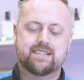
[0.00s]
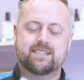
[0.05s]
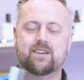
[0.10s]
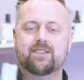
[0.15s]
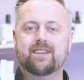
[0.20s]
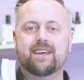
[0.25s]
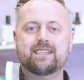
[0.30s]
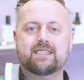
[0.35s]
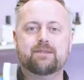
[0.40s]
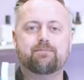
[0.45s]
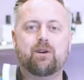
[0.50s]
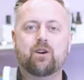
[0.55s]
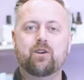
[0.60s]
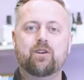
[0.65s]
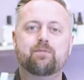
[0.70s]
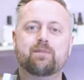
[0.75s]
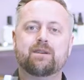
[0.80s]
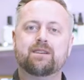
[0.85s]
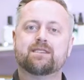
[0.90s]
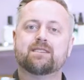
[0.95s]
So these have
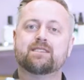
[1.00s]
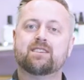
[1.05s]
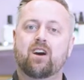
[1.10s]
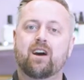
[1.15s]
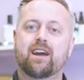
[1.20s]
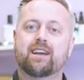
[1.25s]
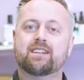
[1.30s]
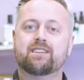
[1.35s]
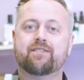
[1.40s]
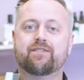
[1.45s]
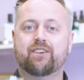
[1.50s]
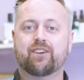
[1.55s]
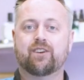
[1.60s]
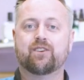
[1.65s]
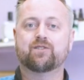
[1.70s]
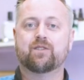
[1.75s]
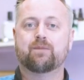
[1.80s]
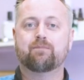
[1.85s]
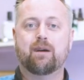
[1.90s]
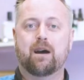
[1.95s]
both been designed for
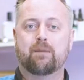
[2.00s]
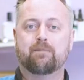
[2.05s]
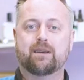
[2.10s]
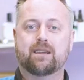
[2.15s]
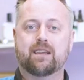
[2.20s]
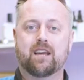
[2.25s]
use on puppy